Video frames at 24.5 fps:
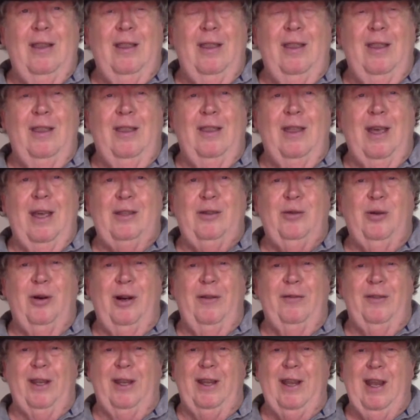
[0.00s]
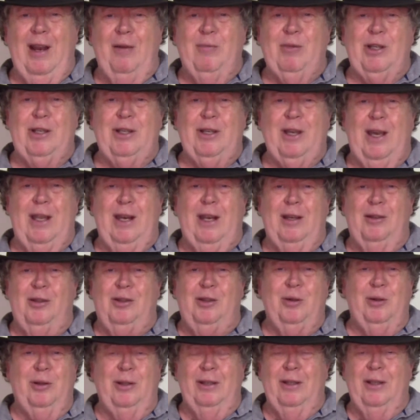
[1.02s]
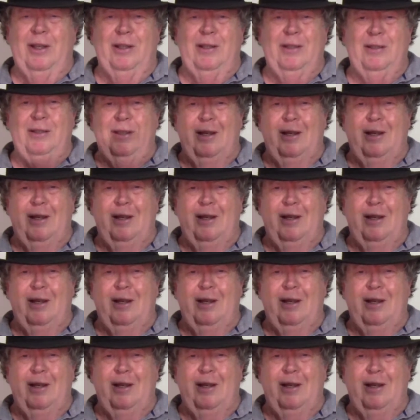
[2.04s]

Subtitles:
that's where if the camera's kind of doing this,